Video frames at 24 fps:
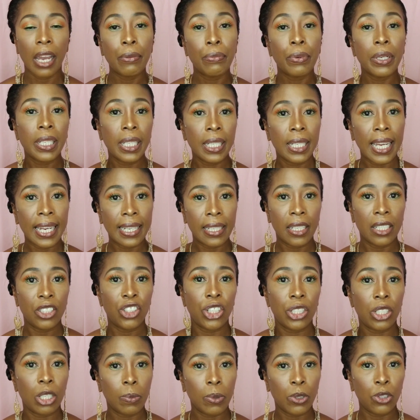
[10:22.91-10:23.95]
I really like the
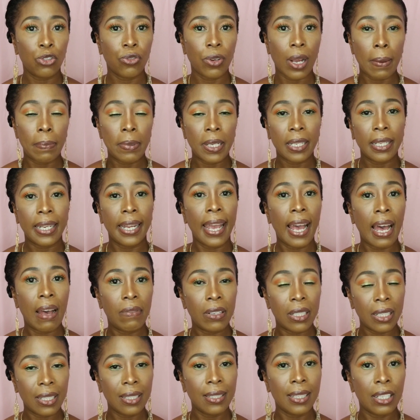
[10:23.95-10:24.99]
adjustable strap that they have
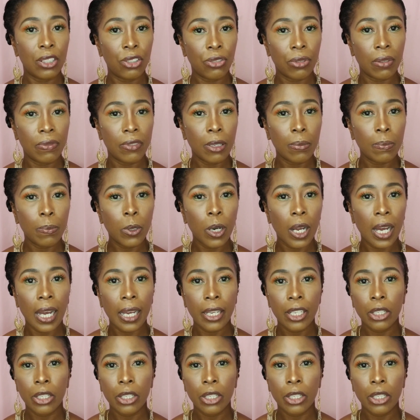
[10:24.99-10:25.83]
in the center of the bra,